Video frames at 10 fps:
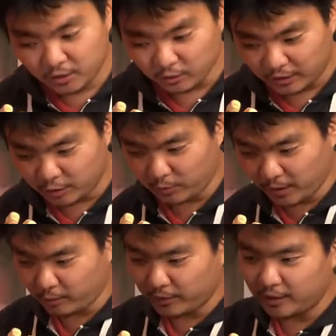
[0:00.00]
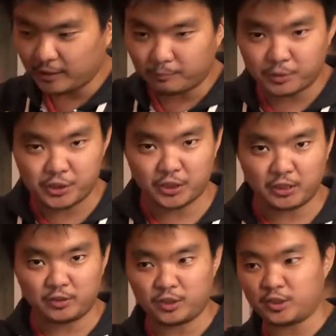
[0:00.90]
So that's why I really
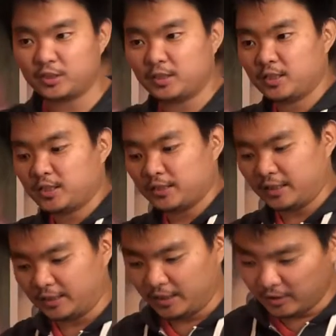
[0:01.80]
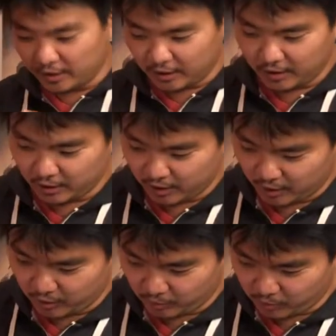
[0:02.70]
appreciate this, that they did it. It
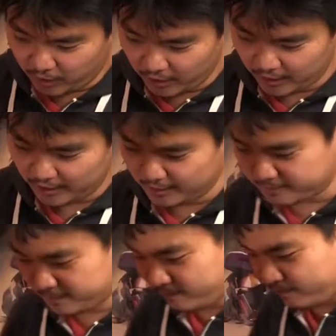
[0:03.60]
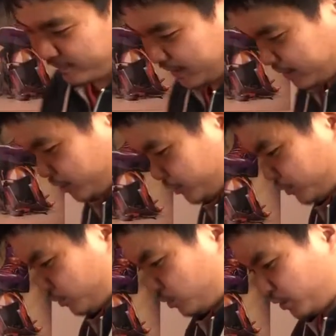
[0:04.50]
doesn't really
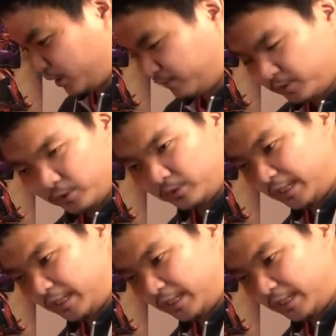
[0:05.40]
destroy if you don't